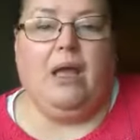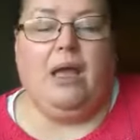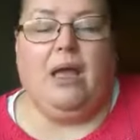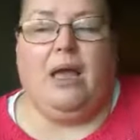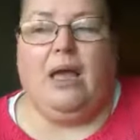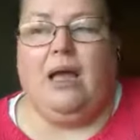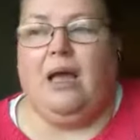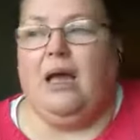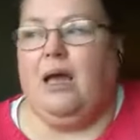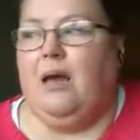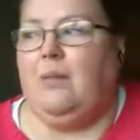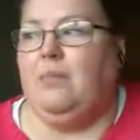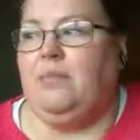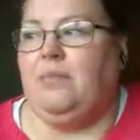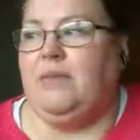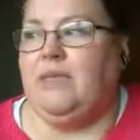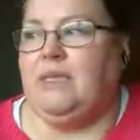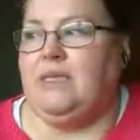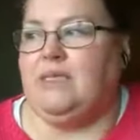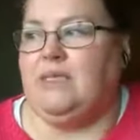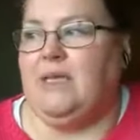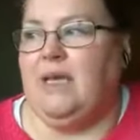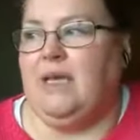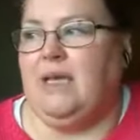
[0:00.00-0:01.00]
The
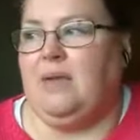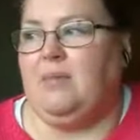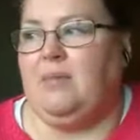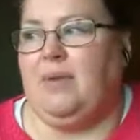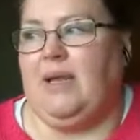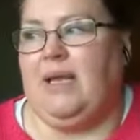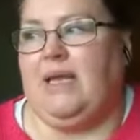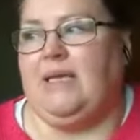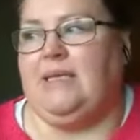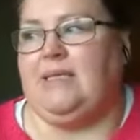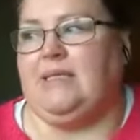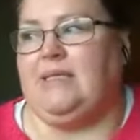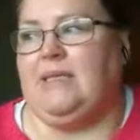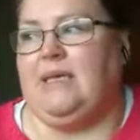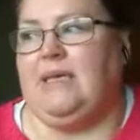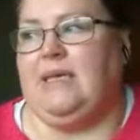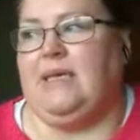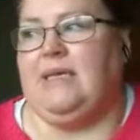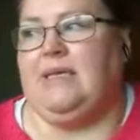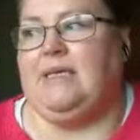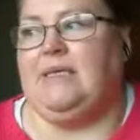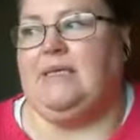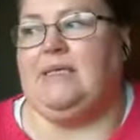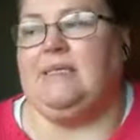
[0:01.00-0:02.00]
second place
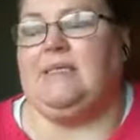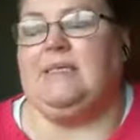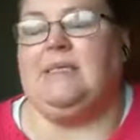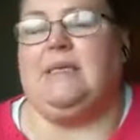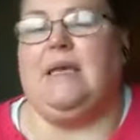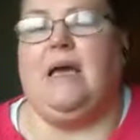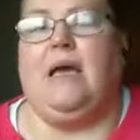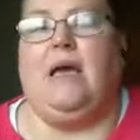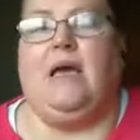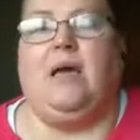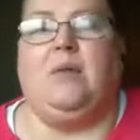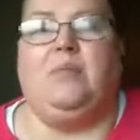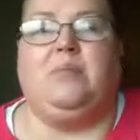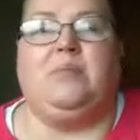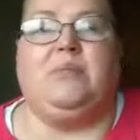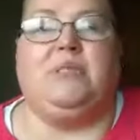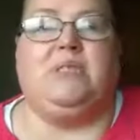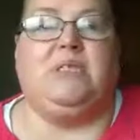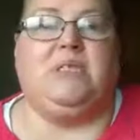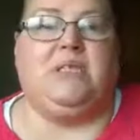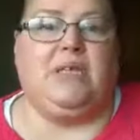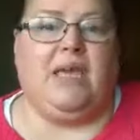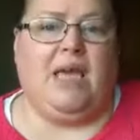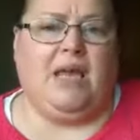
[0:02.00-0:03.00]
is
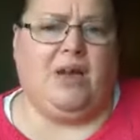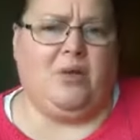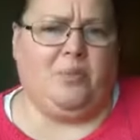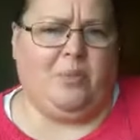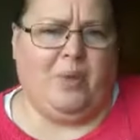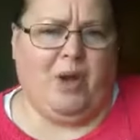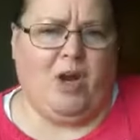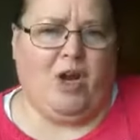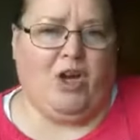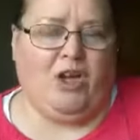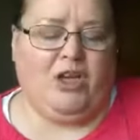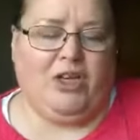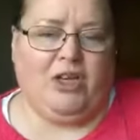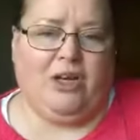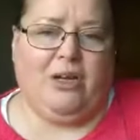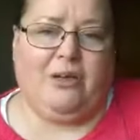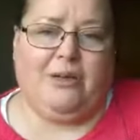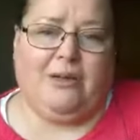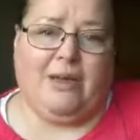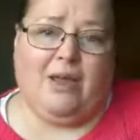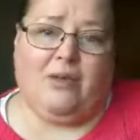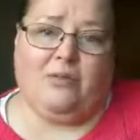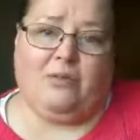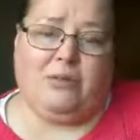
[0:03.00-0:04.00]
to get up earlier.
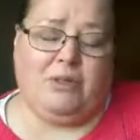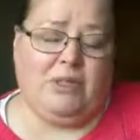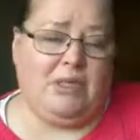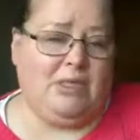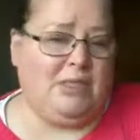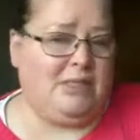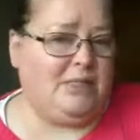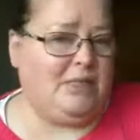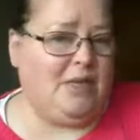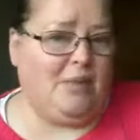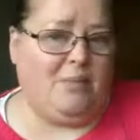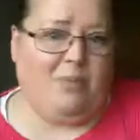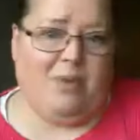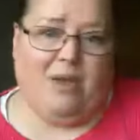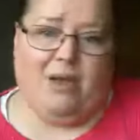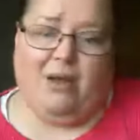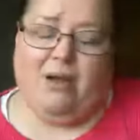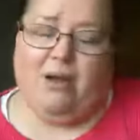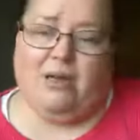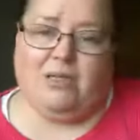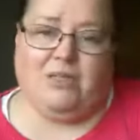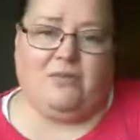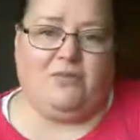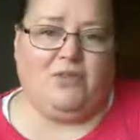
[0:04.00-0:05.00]
Now, this can be
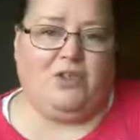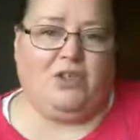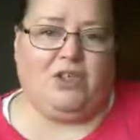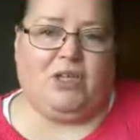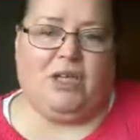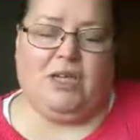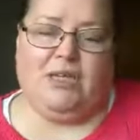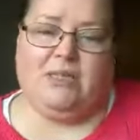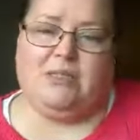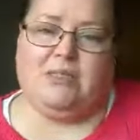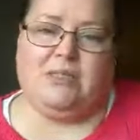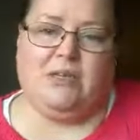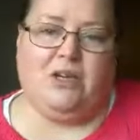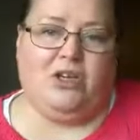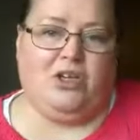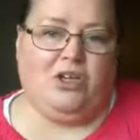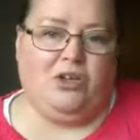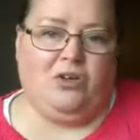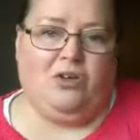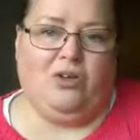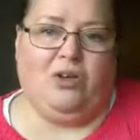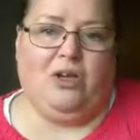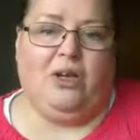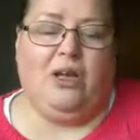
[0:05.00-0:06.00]
hard if your kids are
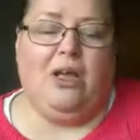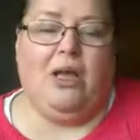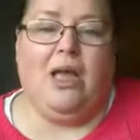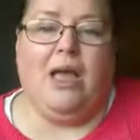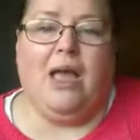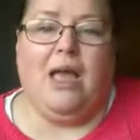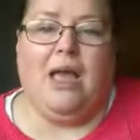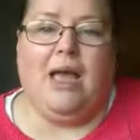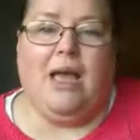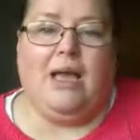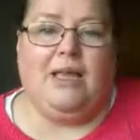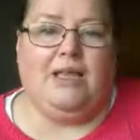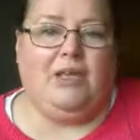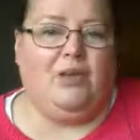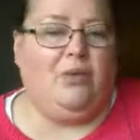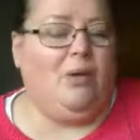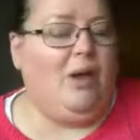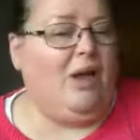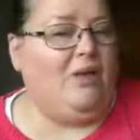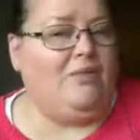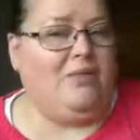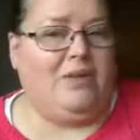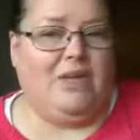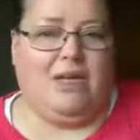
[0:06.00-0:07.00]
young and you
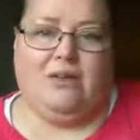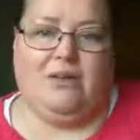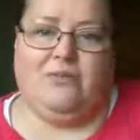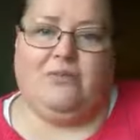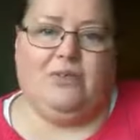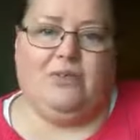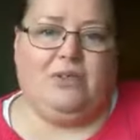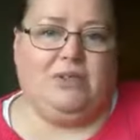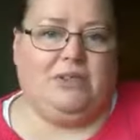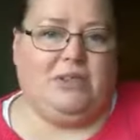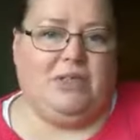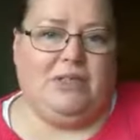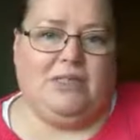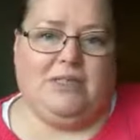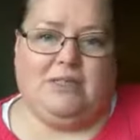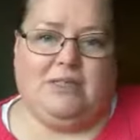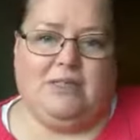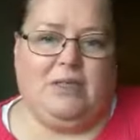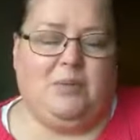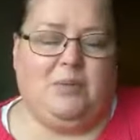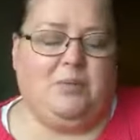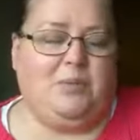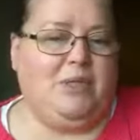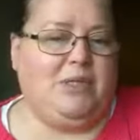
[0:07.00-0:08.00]
haven't had a full night's
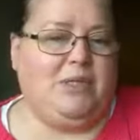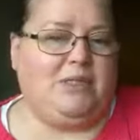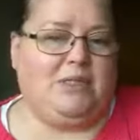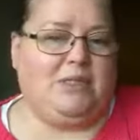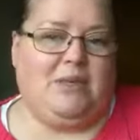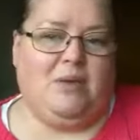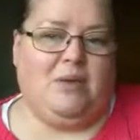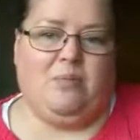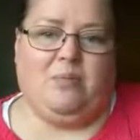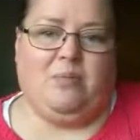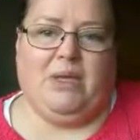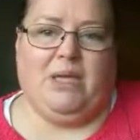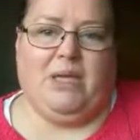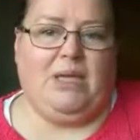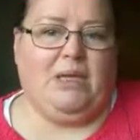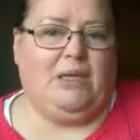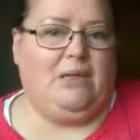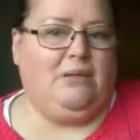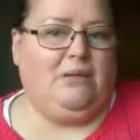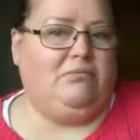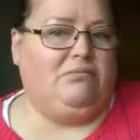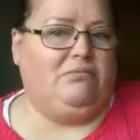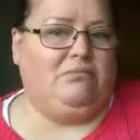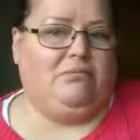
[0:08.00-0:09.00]
sleep. This can
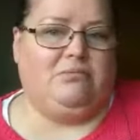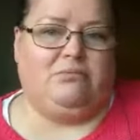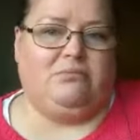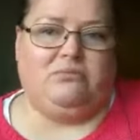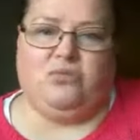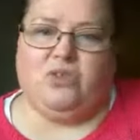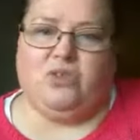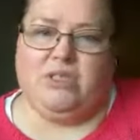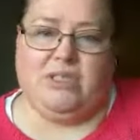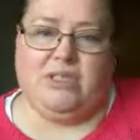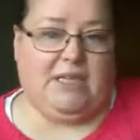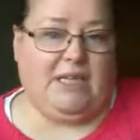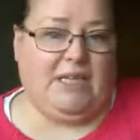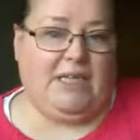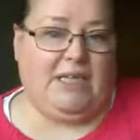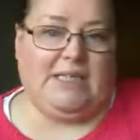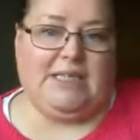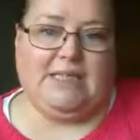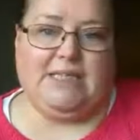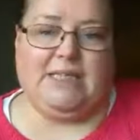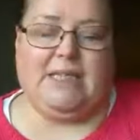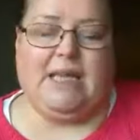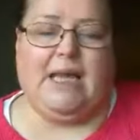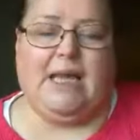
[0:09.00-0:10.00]
be
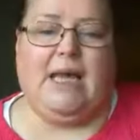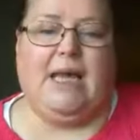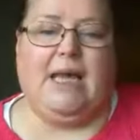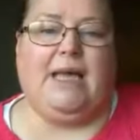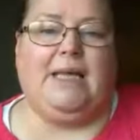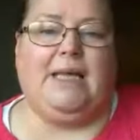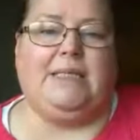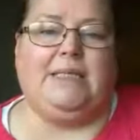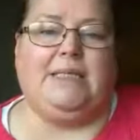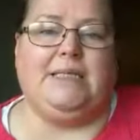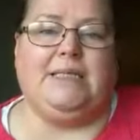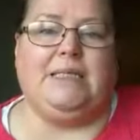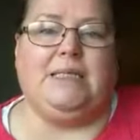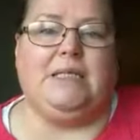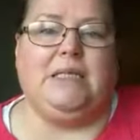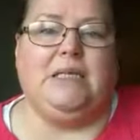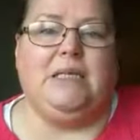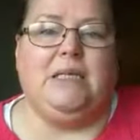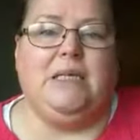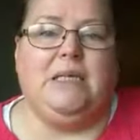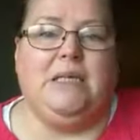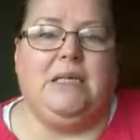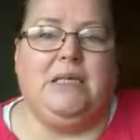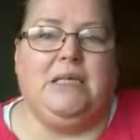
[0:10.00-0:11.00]
ridiculous, and
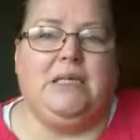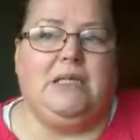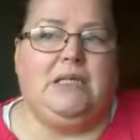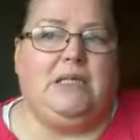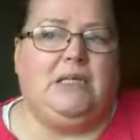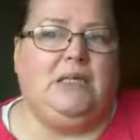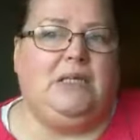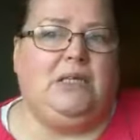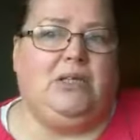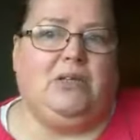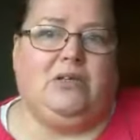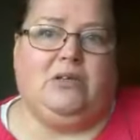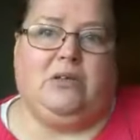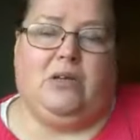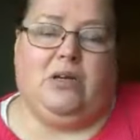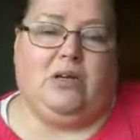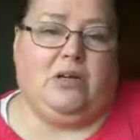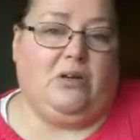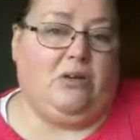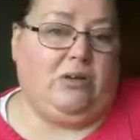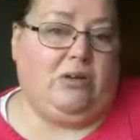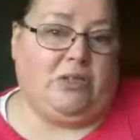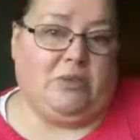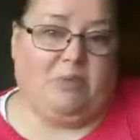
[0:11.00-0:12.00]
you're not
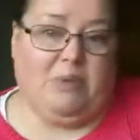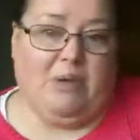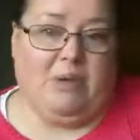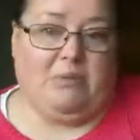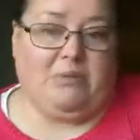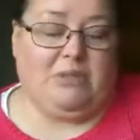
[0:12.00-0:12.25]
going to be able